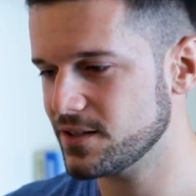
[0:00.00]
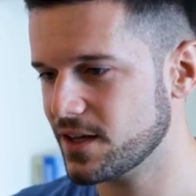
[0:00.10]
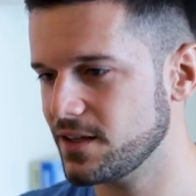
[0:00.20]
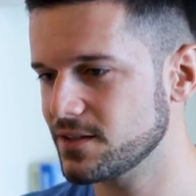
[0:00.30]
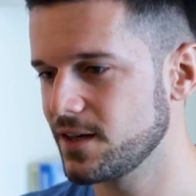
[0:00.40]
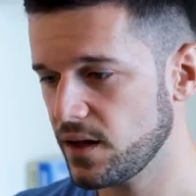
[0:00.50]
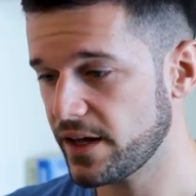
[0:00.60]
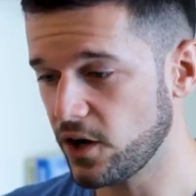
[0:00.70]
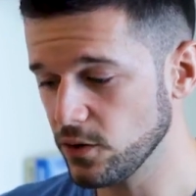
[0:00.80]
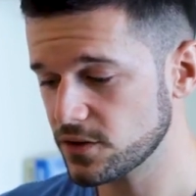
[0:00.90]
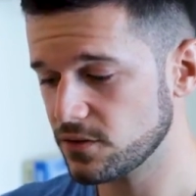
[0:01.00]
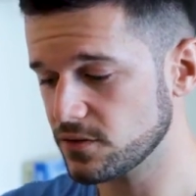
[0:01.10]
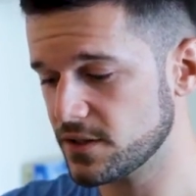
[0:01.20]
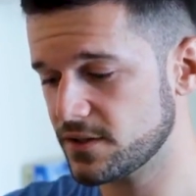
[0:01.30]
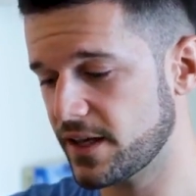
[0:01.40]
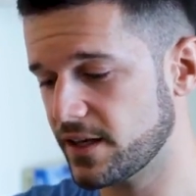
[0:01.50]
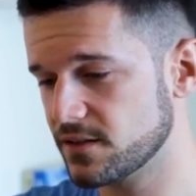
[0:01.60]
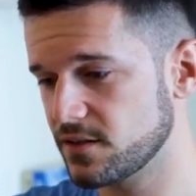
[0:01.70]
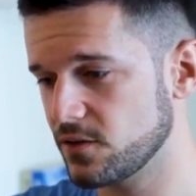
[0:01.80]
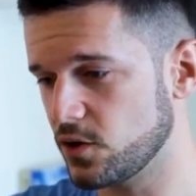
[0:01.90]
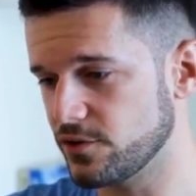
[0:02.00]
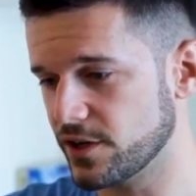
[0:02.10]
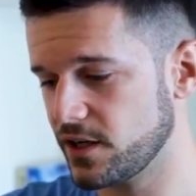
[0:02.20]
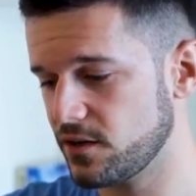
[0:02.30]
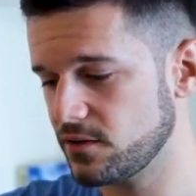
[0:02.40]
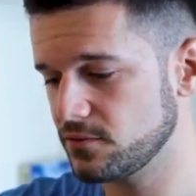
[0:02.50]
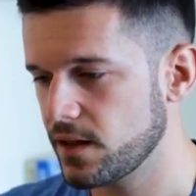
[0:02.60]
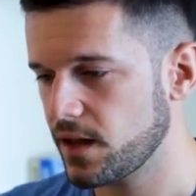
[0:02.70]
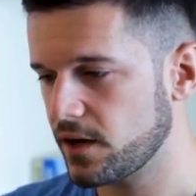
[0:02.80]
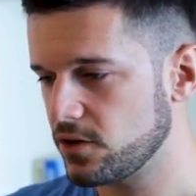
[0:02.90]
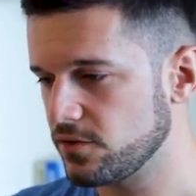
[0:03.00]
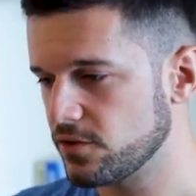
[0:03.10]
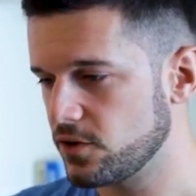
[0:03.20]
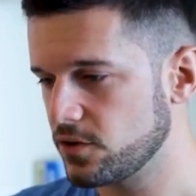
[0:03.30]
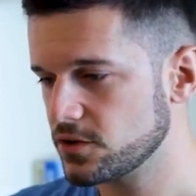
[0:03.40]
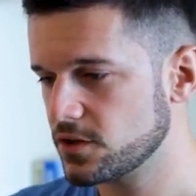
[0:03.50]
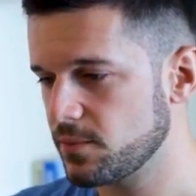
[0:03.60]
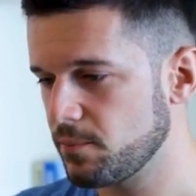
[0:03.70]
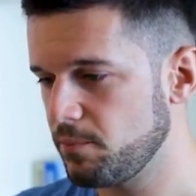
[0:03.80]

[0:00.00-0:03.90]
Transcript: in this case. And also the text over here can of course